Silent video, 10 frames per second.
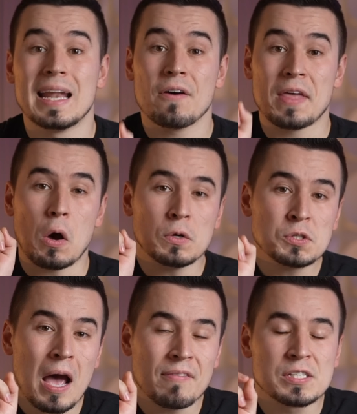And now they
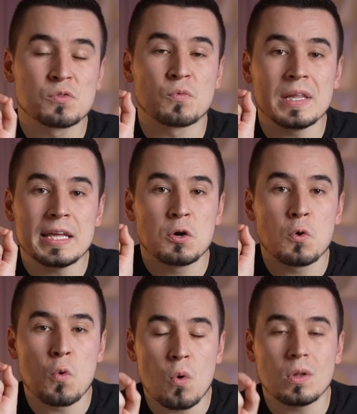also have this really
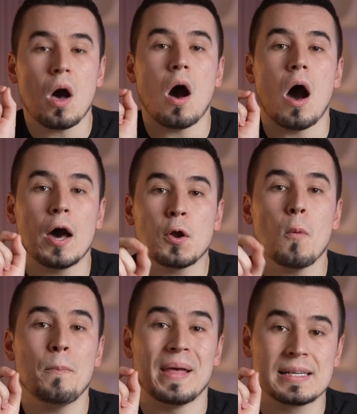cool auto
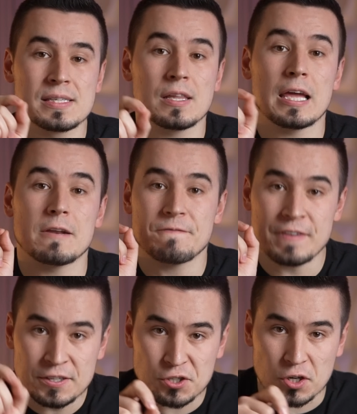pixelate
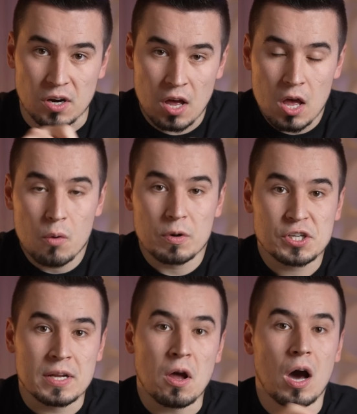feature,
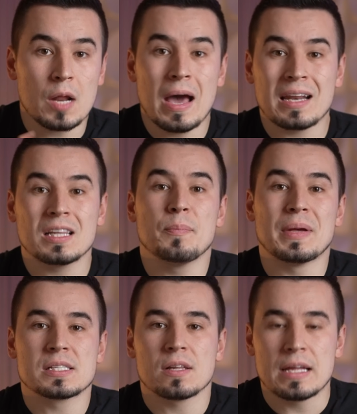which can automatically
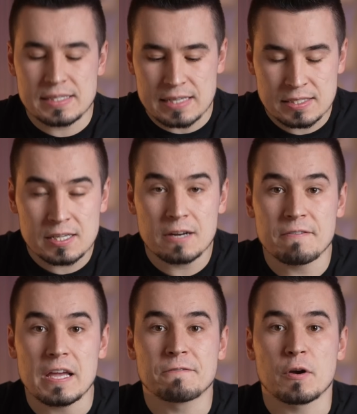pixelate sensitive
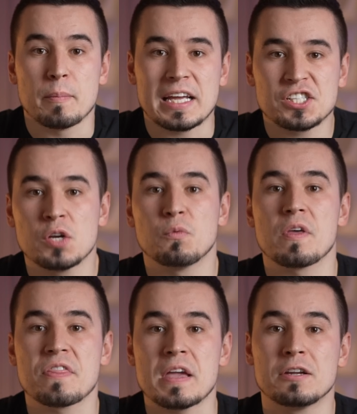information
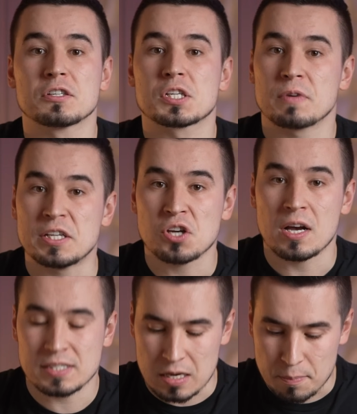within your
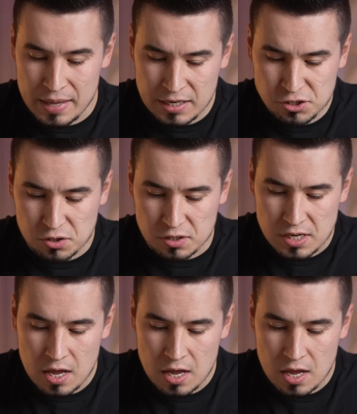screenshots and pictures.